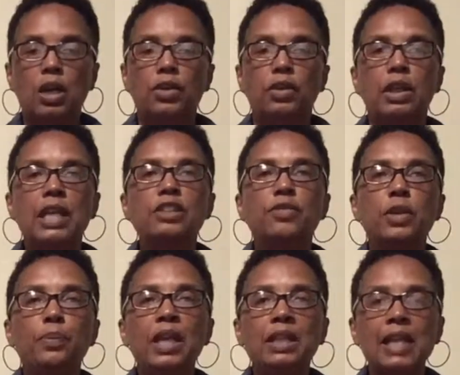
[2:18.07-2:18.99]
So let's
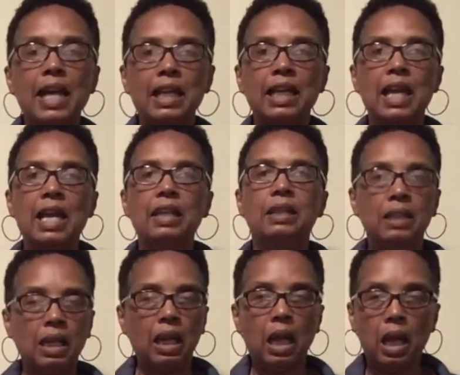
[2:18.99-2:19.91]
repeat that again.
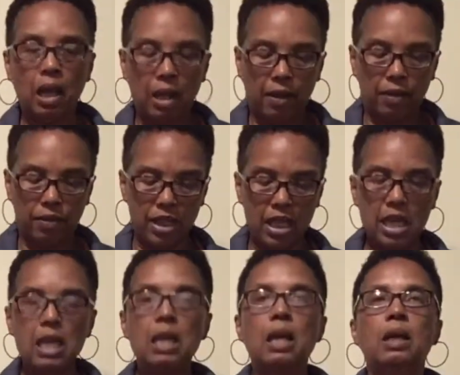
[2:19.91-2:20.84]

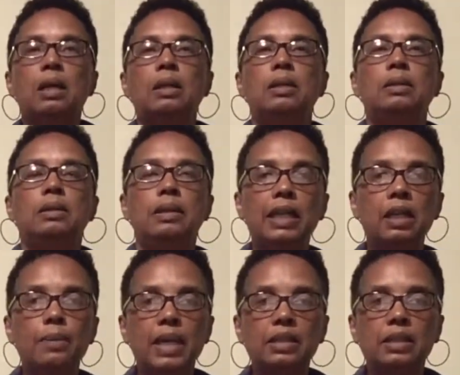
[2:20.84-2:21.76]
The
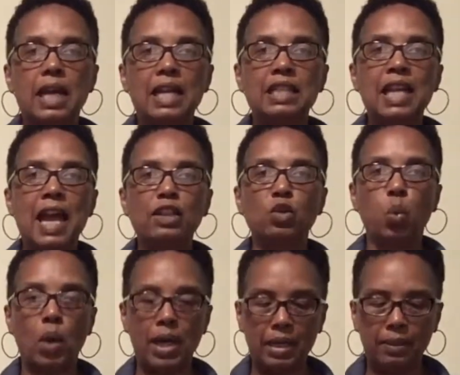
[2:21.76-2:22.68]
ligaments attach
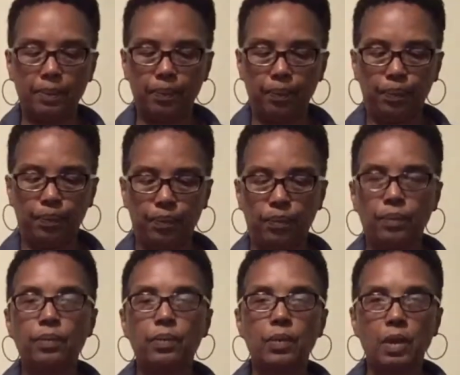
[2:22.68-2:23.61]
what?
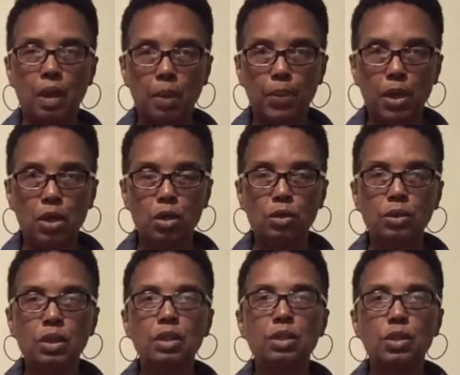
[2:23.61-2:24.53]
A
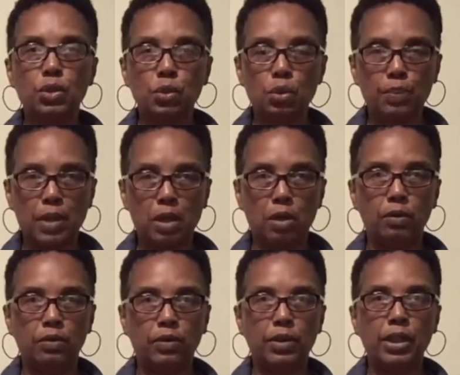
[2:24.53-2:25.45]
bone to a
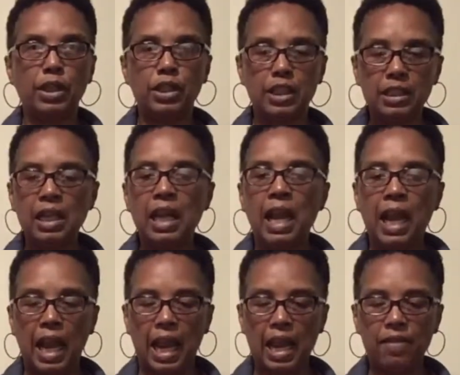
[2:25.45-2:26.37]
bone. Very good.
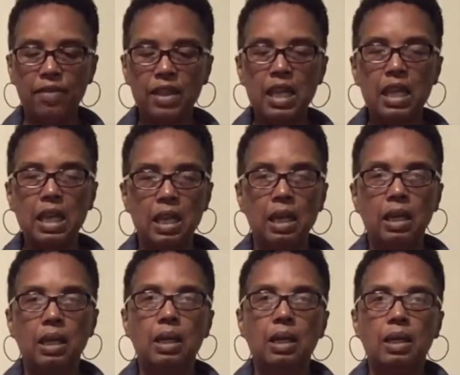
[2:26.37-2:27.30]
And the
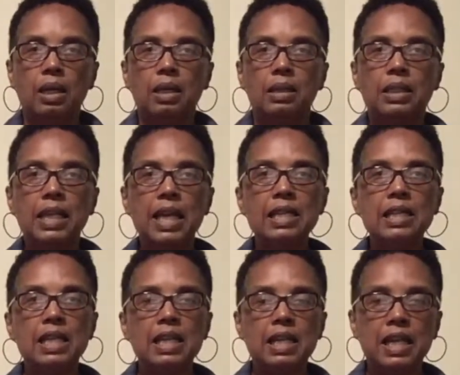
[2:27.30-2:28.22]

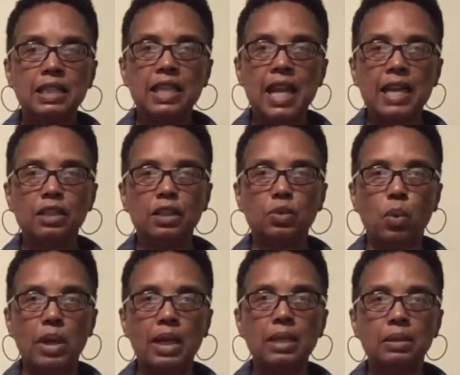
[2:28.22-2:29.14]
tendon attaches
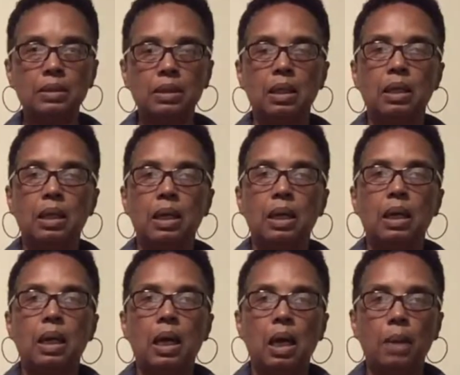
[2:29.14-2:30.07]
what?
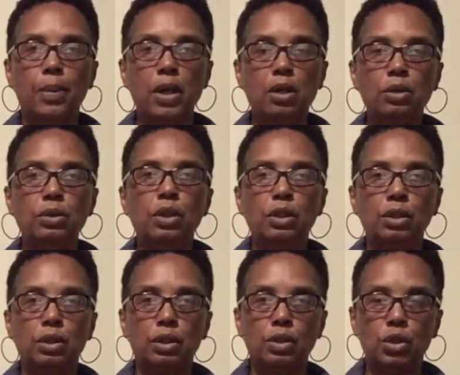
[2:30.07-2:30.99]
A bone
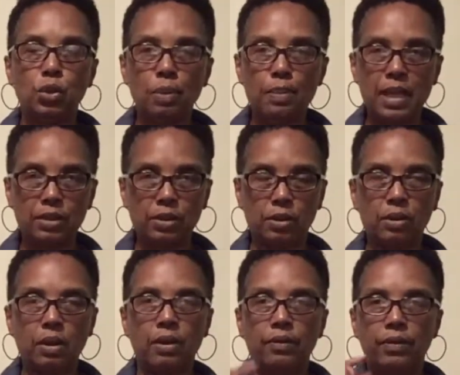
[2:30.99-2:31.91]
to a muscle.
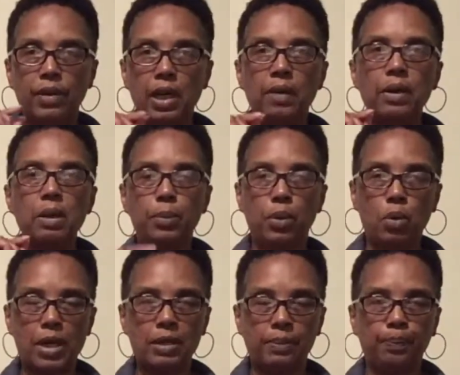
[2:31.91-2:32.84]
Very
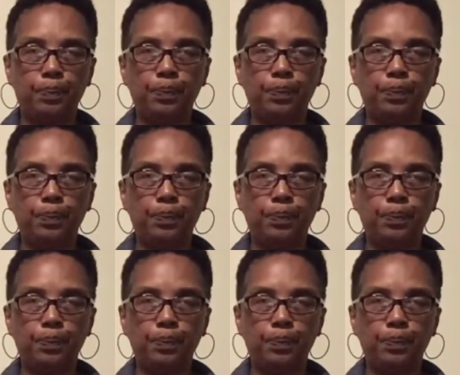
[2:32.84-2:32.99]
important.